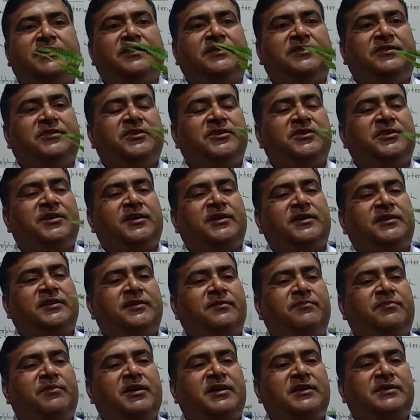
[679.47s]
these are
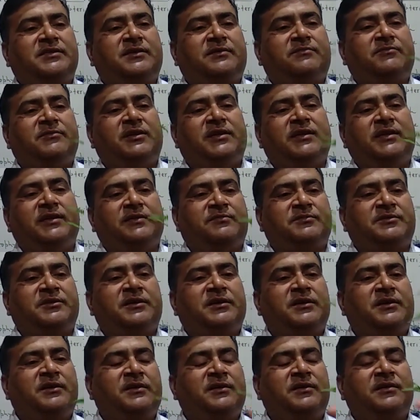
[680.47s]
the parts of the leaves
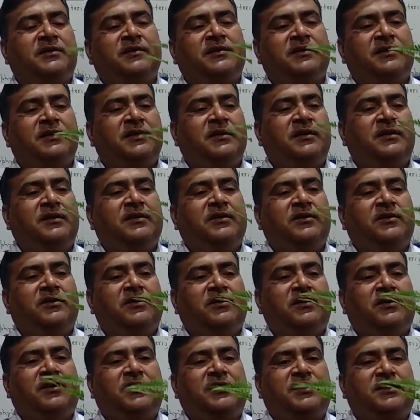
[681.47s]

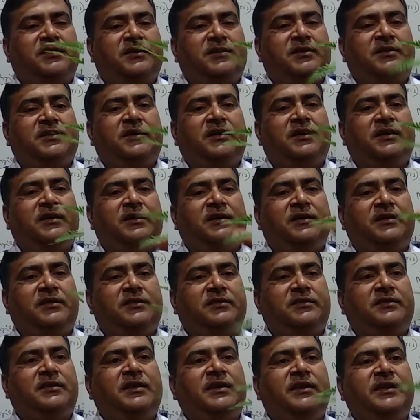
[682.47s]
or
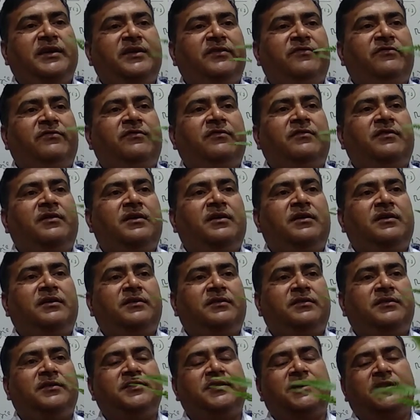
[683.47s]
the leaf.
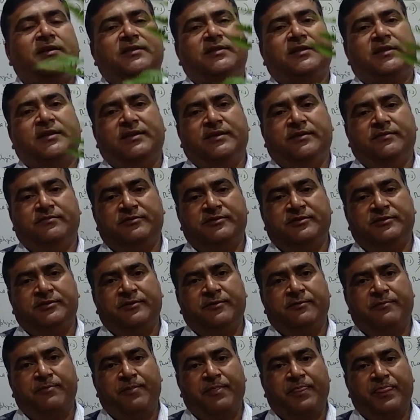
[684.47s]
These are the leaves.
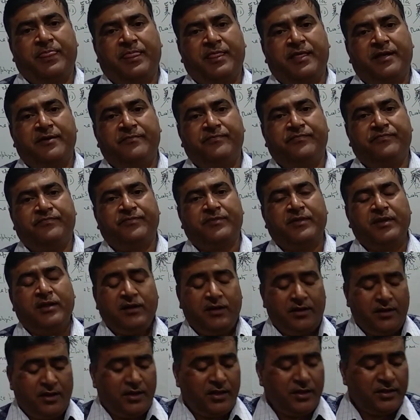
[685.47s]

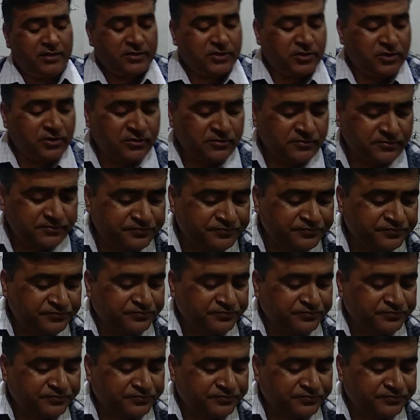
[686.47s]
So